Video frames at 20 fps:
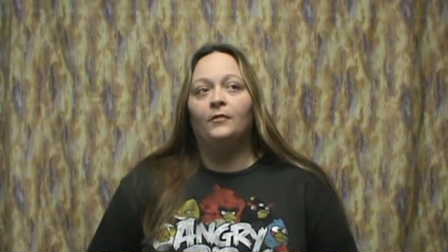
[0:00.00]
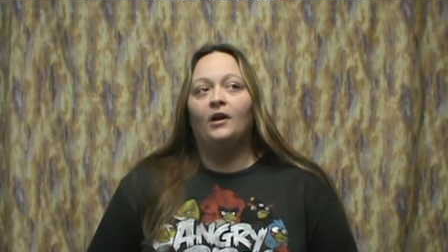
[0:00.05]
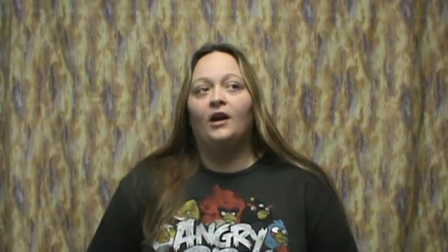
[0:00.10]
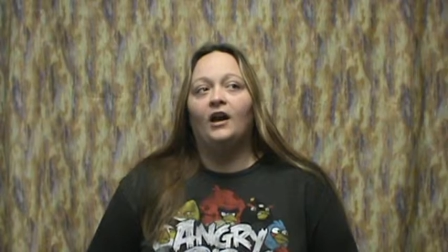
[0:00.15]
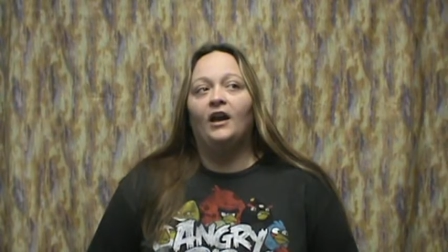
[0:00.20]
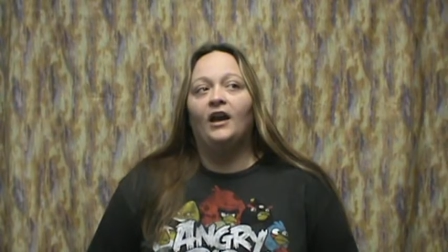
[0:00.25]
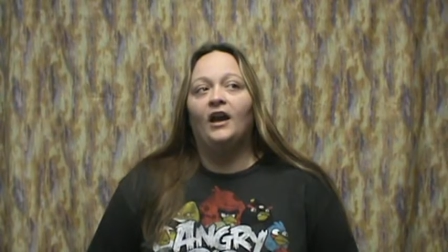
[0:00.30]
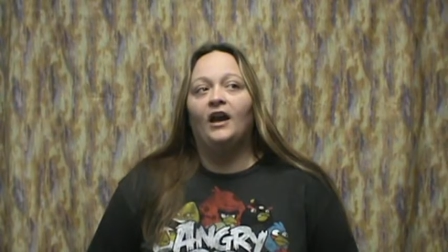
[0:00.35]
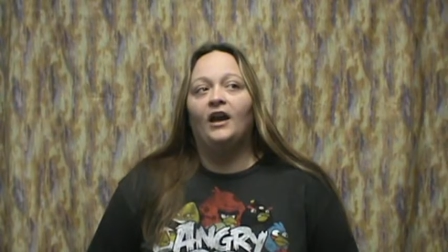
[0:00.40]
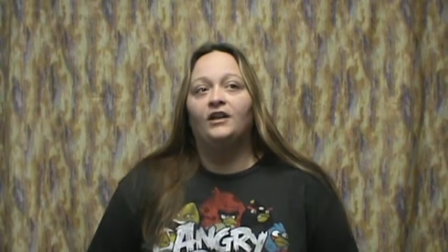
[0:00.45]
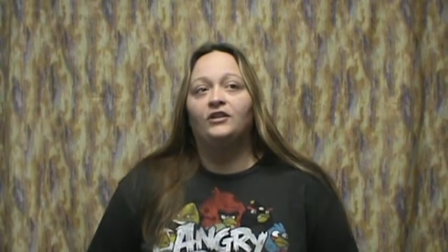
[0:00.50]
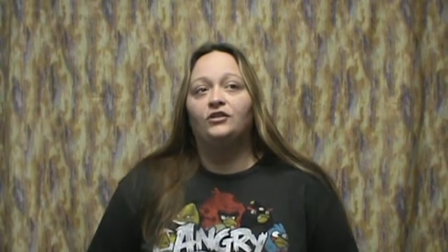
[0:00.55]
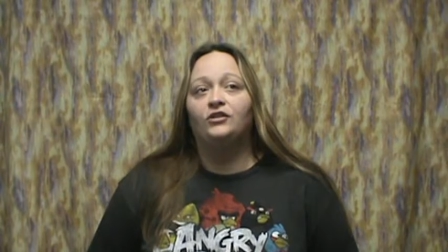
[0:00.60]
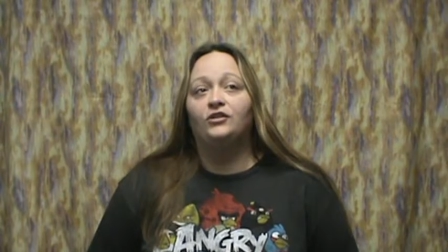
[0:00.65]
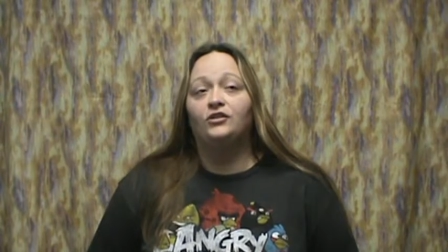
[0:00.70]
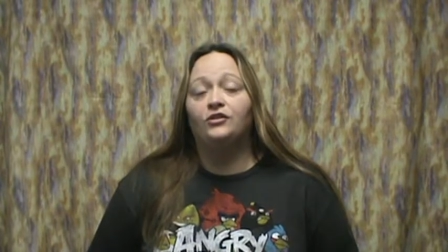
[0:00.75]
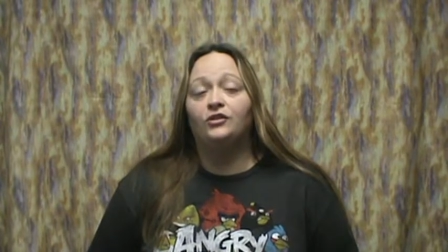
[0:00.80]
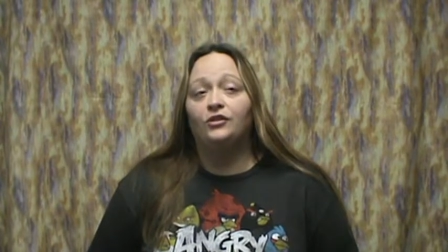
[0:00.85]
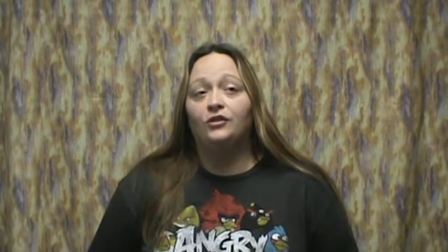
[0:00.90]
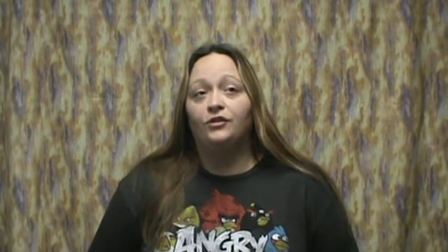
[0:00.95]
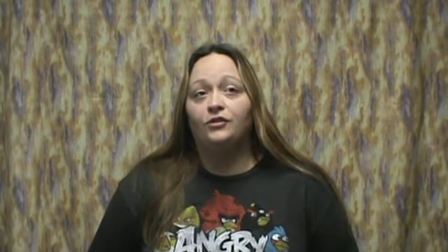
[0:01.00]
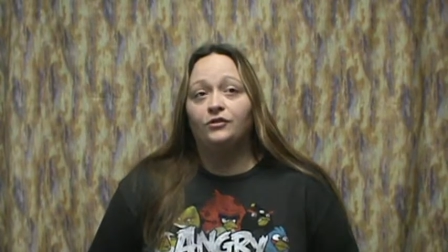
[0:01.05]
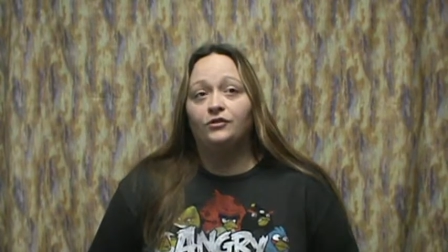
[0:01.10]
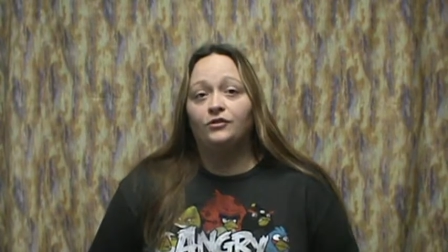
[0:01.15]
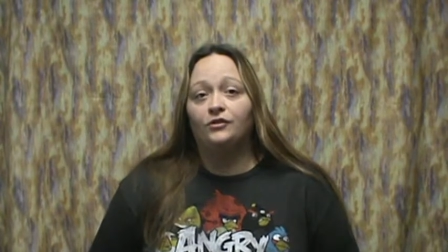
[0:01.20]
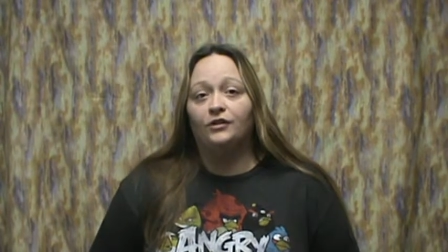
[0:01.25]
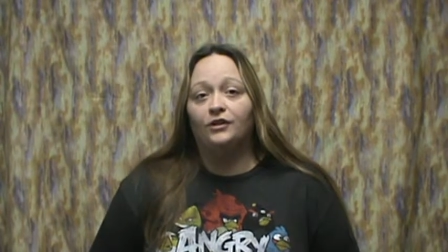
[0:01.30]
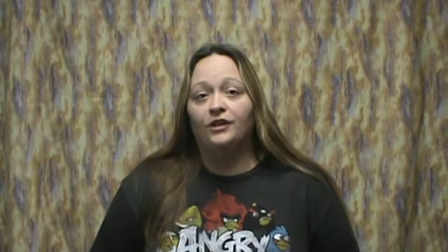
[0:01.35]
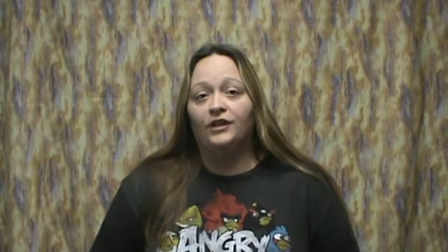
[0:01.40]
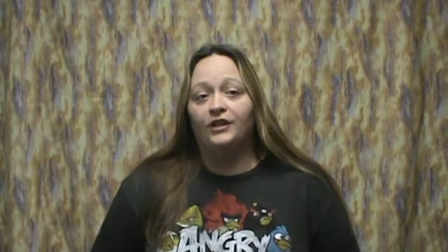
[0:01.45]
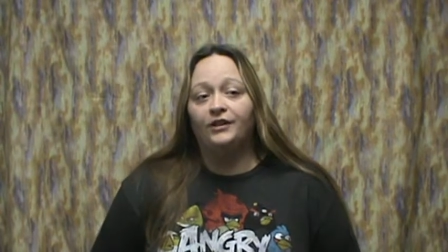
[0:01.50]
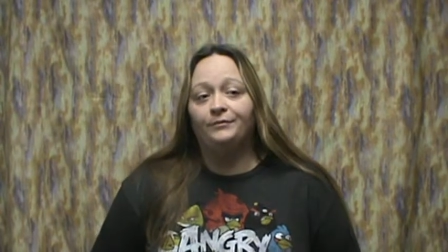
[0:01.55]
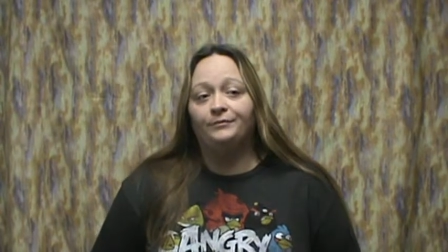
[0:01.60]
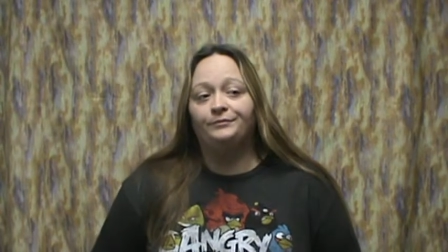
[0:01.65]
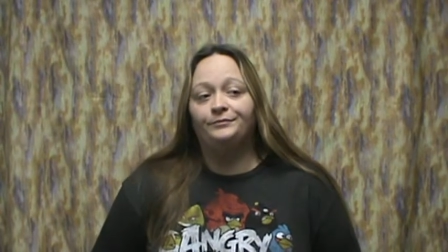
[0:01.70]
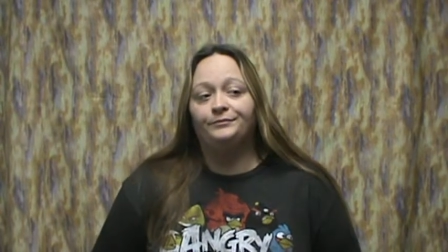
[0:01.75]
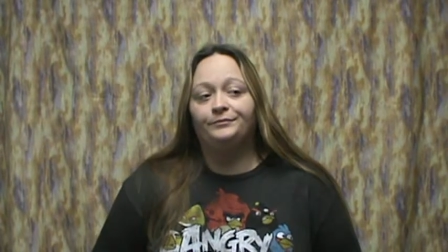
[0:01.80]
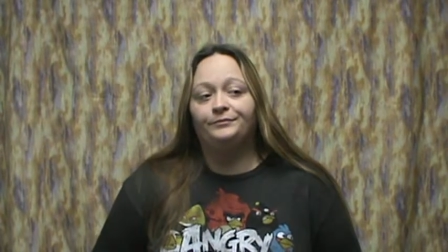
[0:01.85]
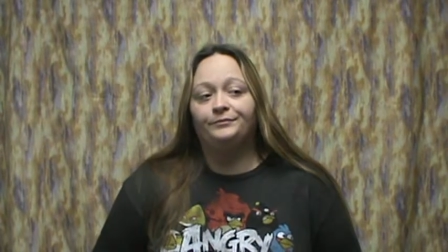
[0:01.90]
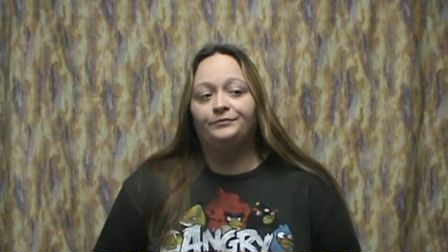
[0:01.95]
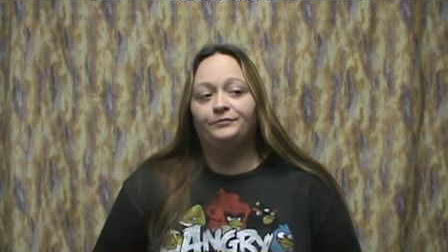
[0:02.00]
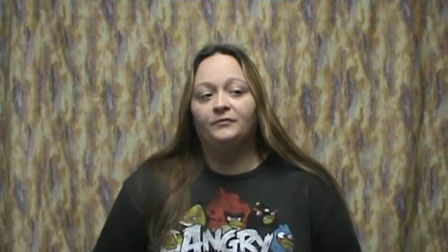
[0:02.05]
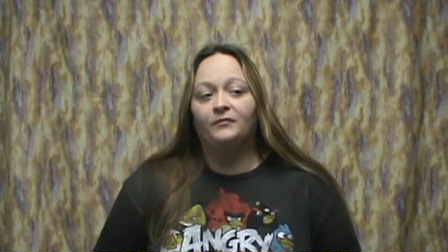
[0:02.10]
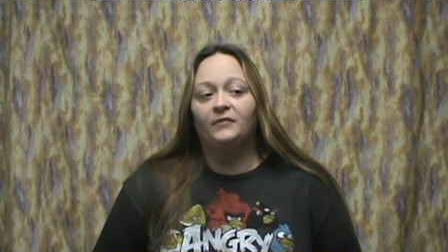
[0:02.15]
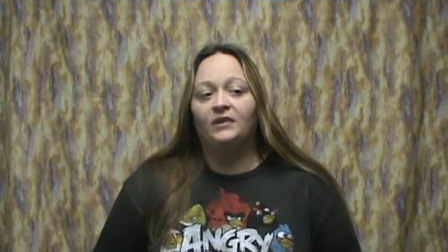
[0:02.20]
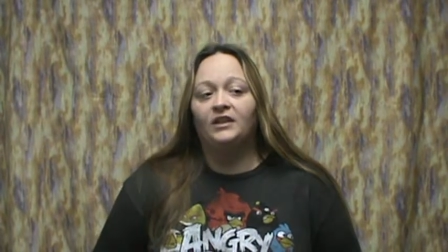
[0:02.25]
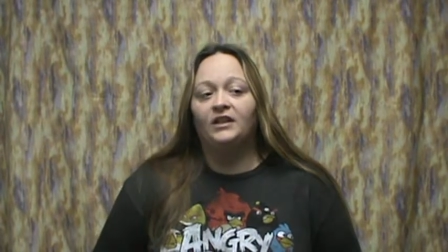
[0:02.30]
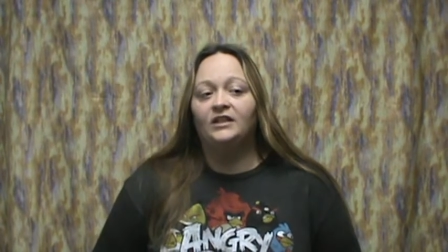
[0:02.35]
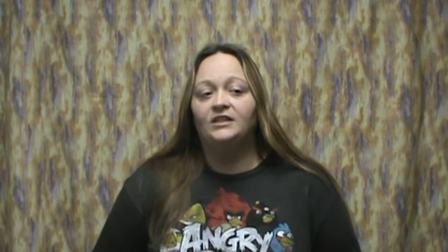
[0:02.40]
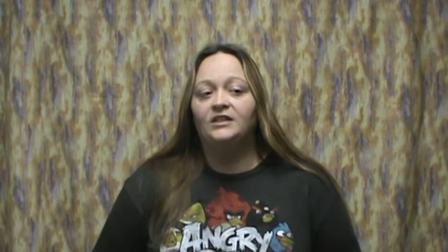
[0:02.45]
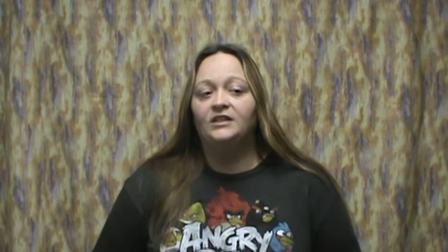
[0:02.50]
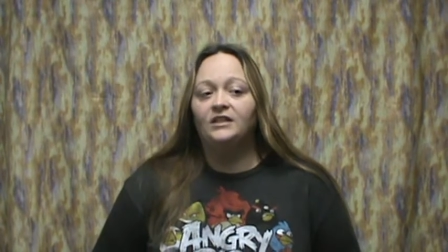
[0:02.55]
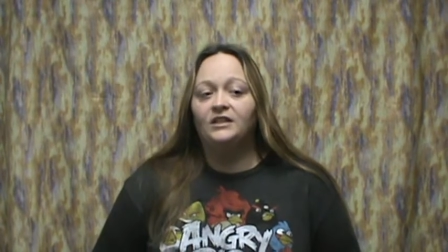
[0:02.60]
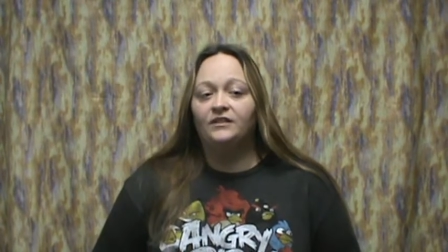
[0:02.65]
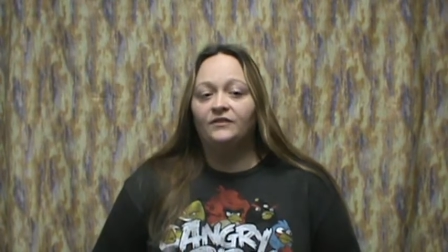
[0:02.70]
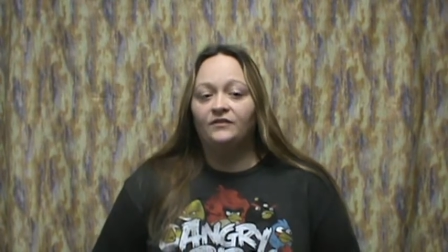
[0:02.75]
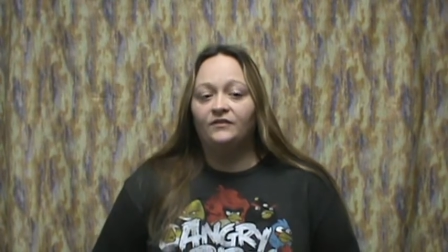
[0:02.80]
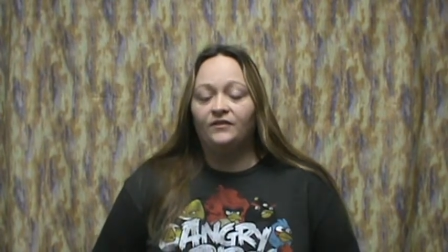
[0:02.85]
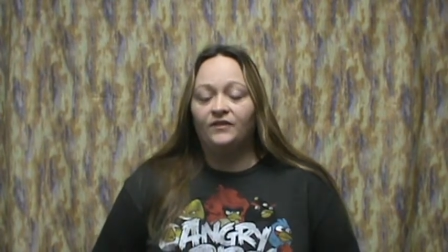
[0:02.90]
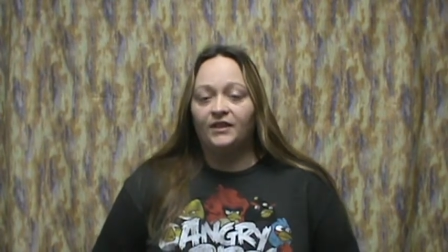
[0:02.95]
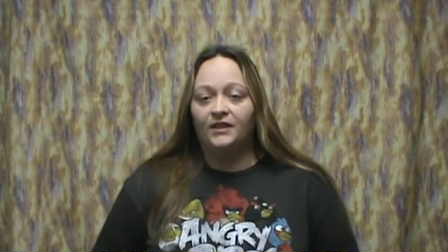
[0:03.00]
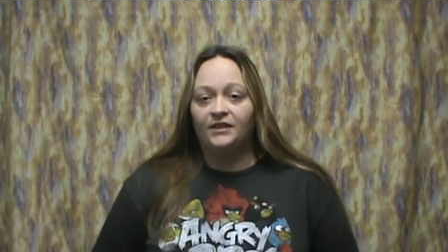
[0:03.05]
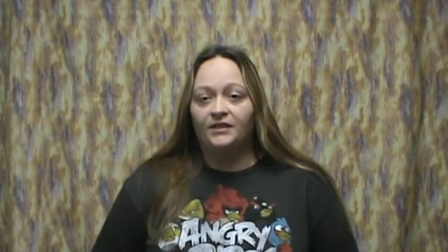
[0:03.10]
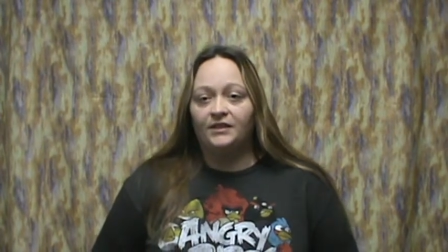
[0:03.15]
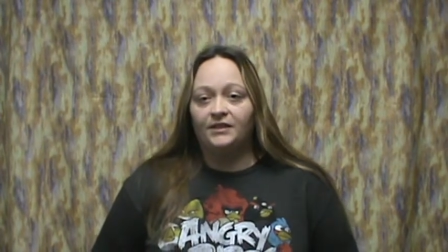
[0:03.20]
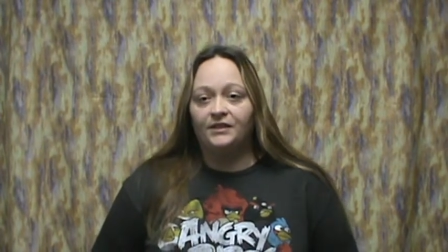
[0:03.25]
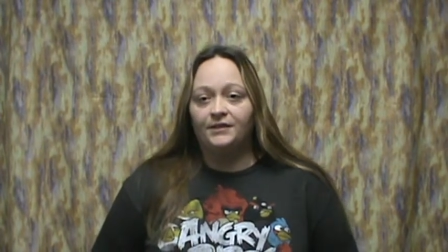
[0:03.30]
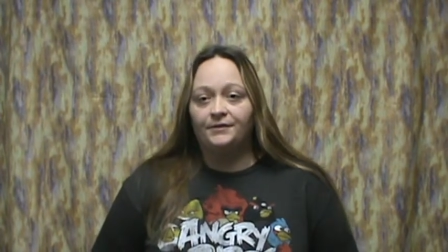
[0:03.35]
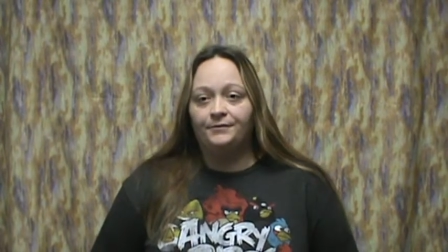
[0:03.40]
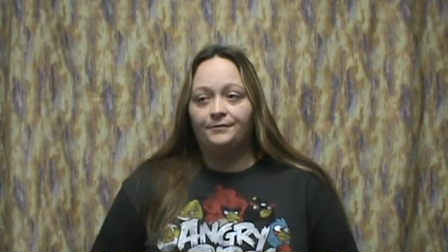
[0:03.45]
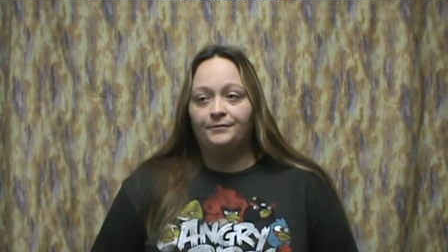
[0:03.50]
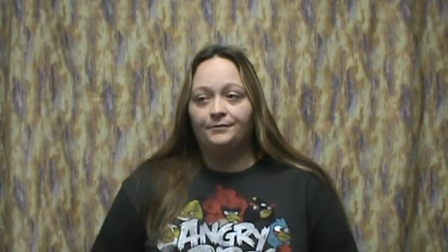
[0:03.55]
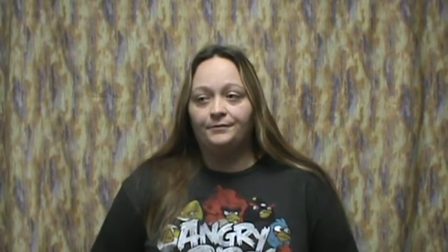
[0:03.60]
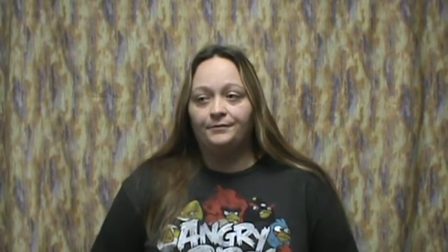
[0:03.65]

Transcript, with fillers: I had surgery, and it didn't fix it.